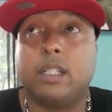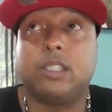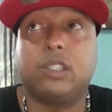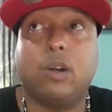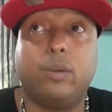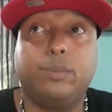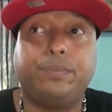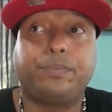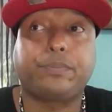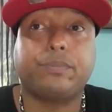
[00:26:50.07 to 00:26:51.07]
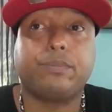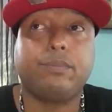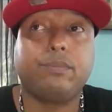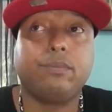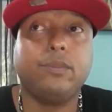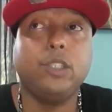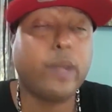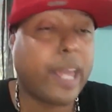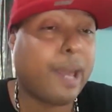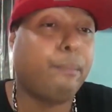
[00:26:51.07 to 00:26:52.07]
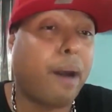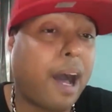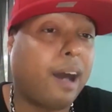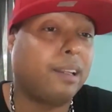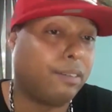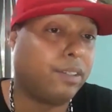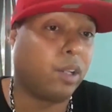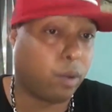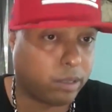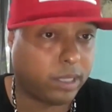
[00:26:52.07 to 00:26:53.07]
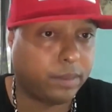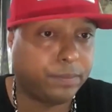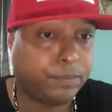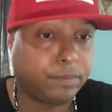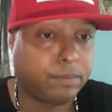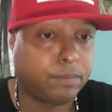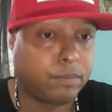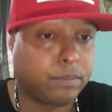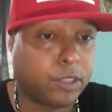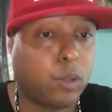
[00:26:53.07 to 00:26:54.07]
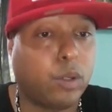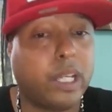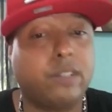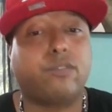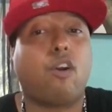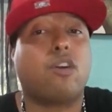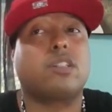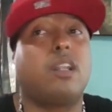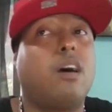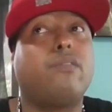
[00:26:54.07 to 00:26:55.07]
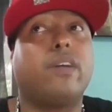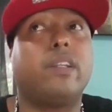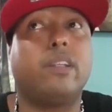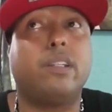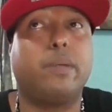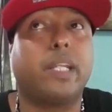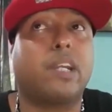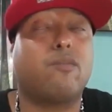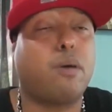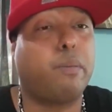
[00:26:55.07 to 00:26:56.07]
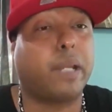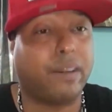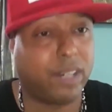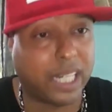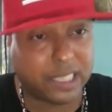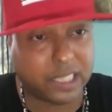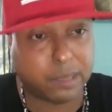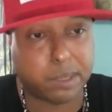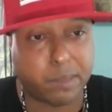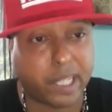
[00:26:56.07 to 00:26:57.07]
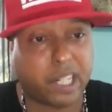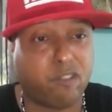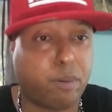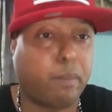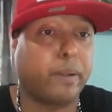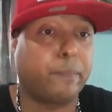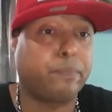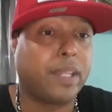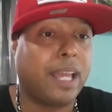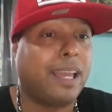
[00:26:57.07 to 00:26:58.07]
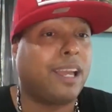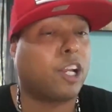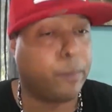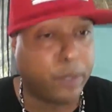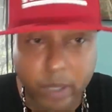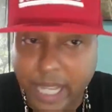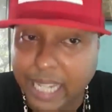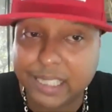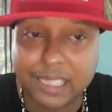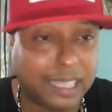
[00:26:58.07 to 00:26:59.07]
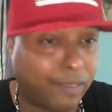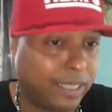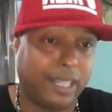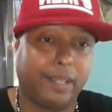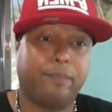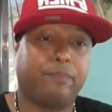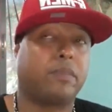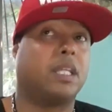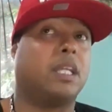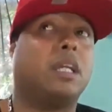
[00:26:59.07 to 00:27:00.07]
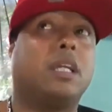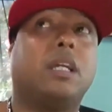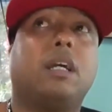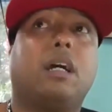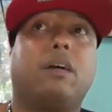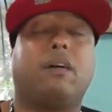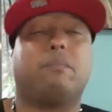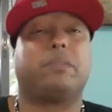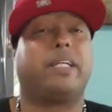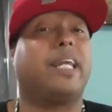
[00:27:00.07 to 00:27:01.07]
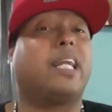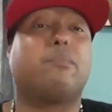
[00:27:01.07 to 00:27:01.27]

So you can't buy love and loyalty. So as far as love in the Dominican Republic and relationships in the Dominican Republic, communication is everything. Getting